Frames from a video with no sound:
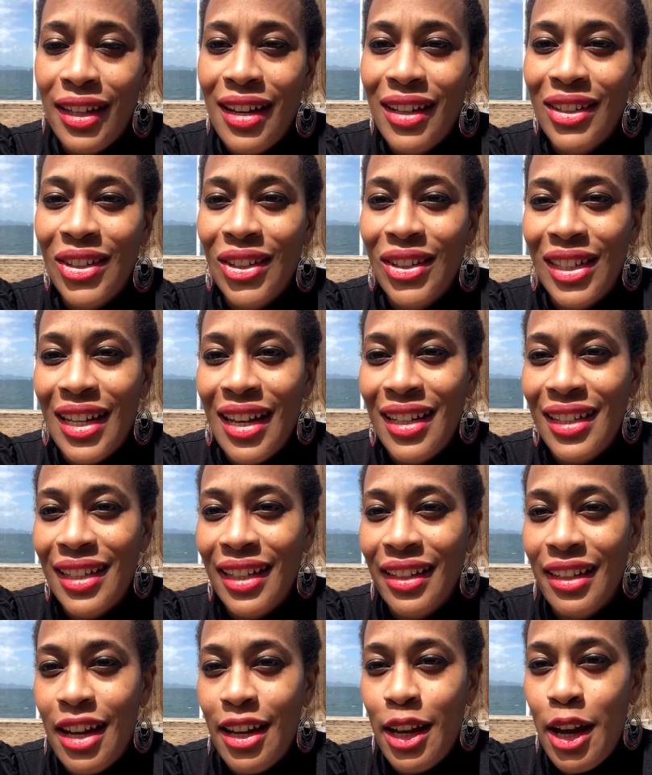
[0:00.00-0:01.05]

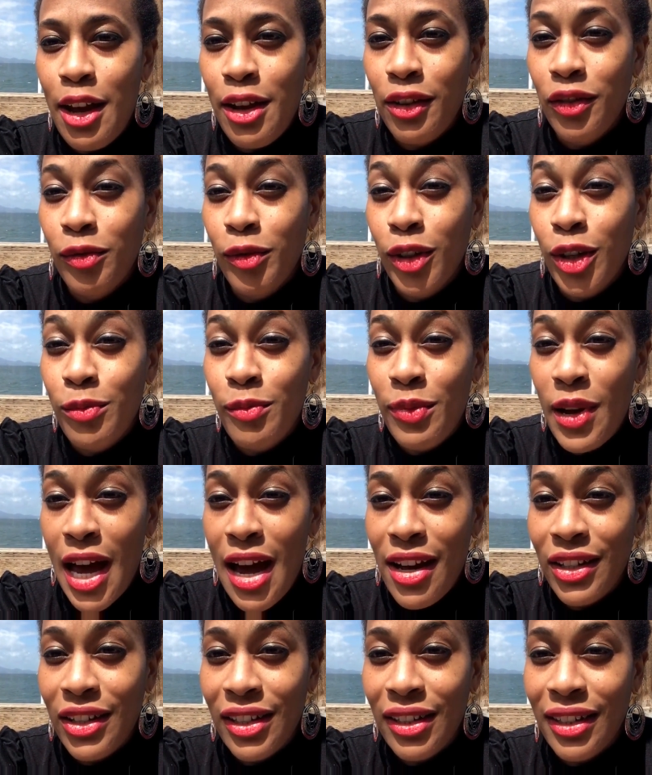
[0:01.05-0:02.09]
exercising that kind of
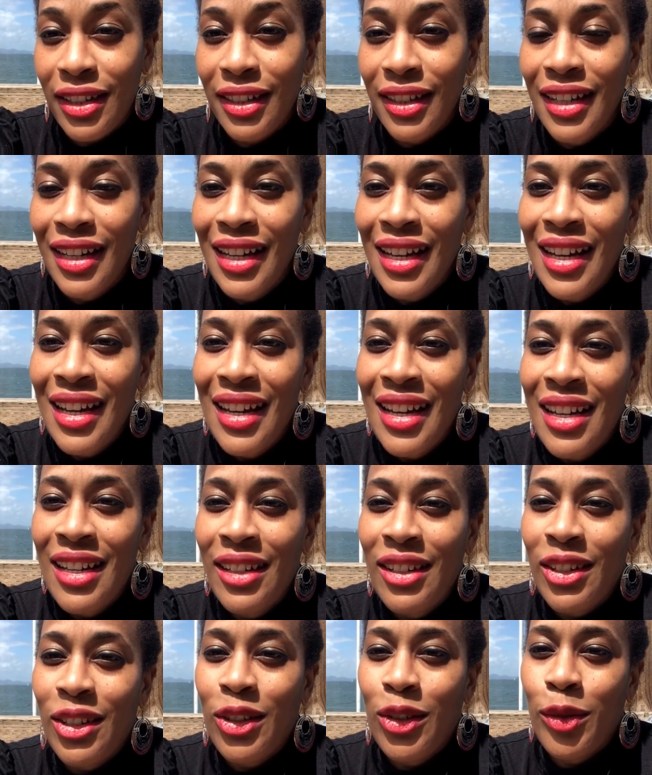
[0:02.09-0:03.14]
compassion,
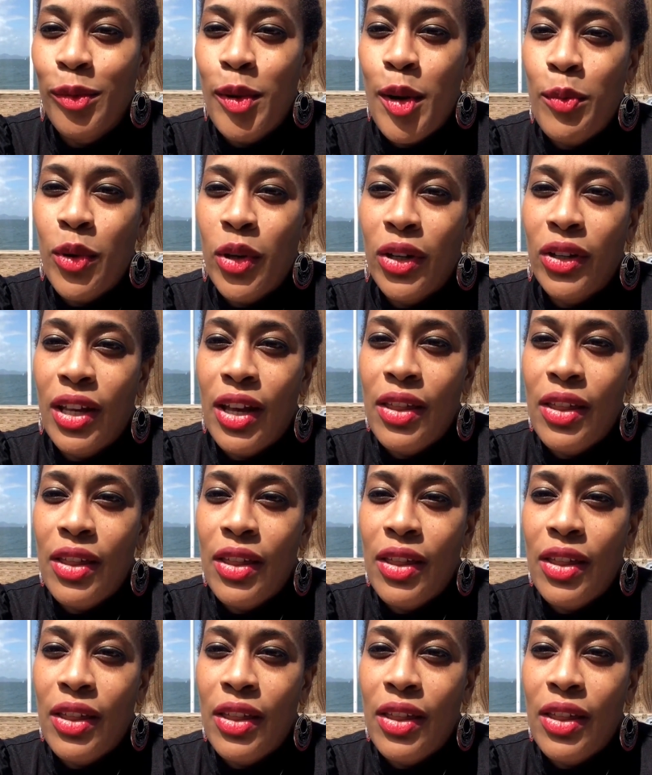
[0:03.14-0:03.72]
just remember